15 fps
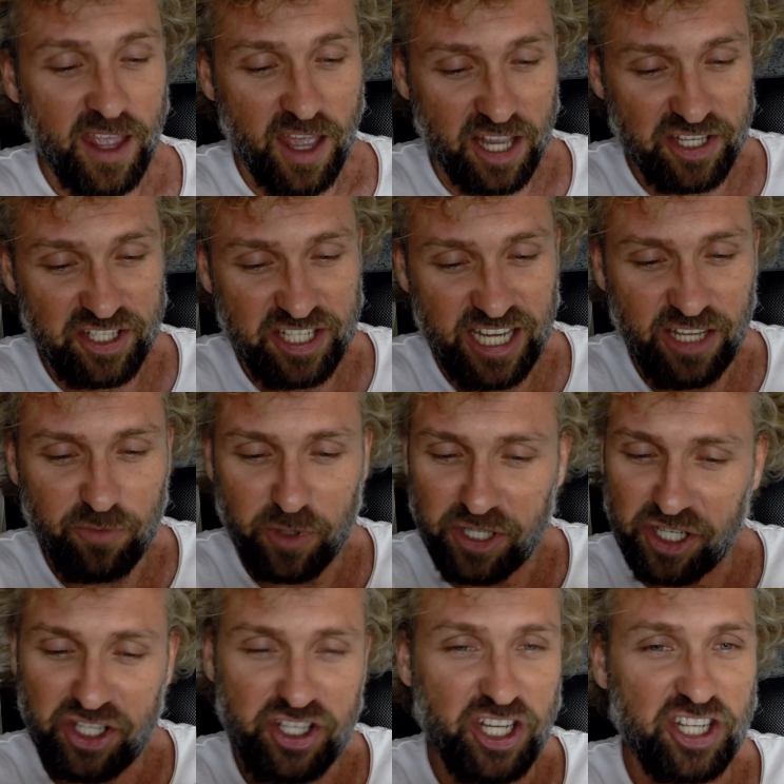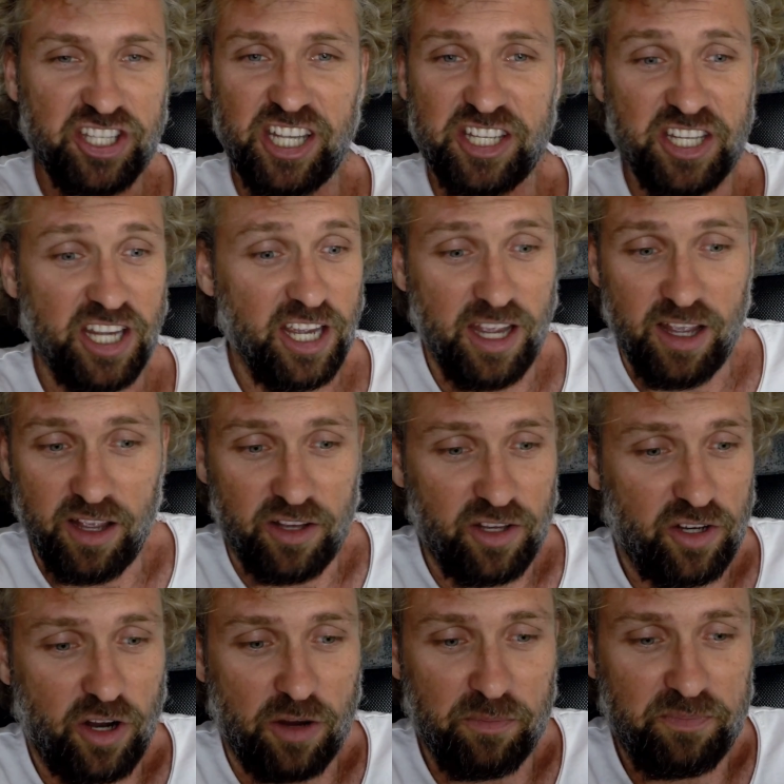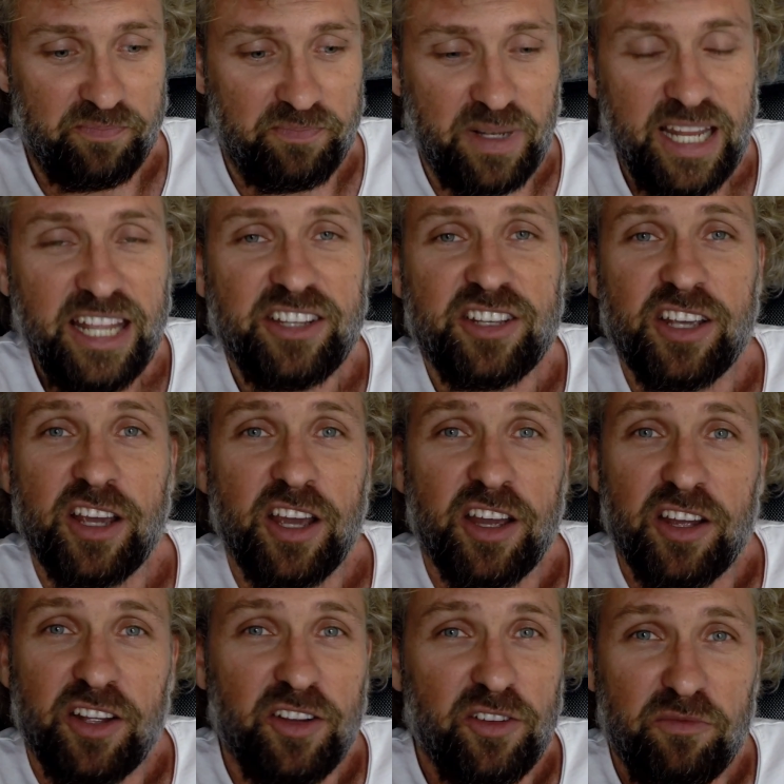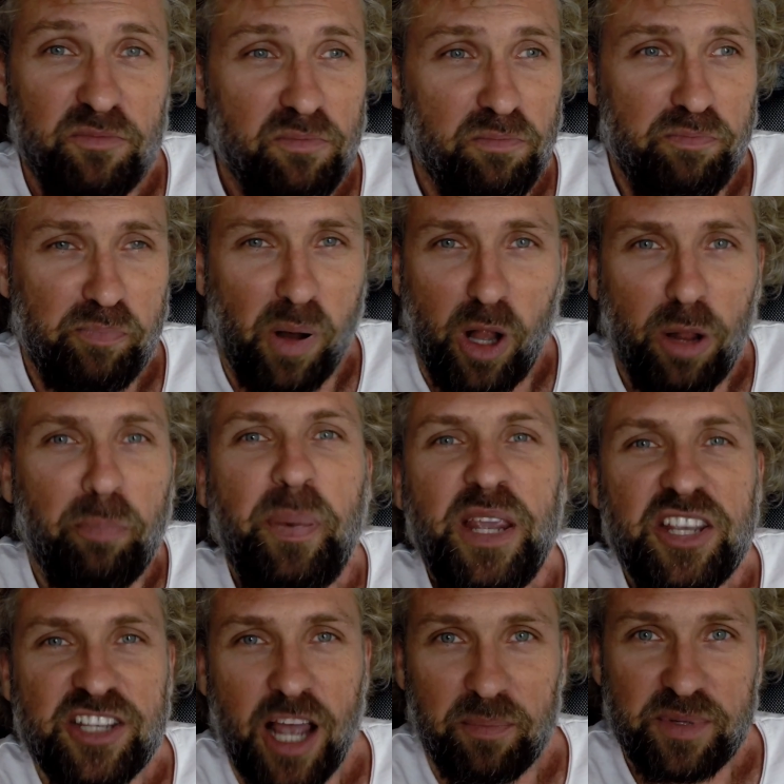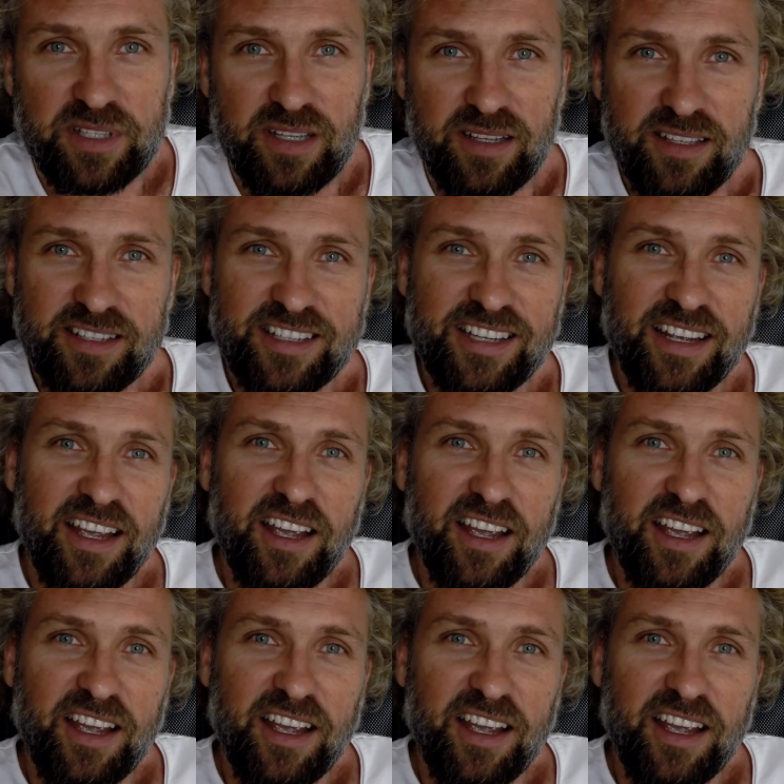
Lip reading: a seed which is just this complete pulpy substance,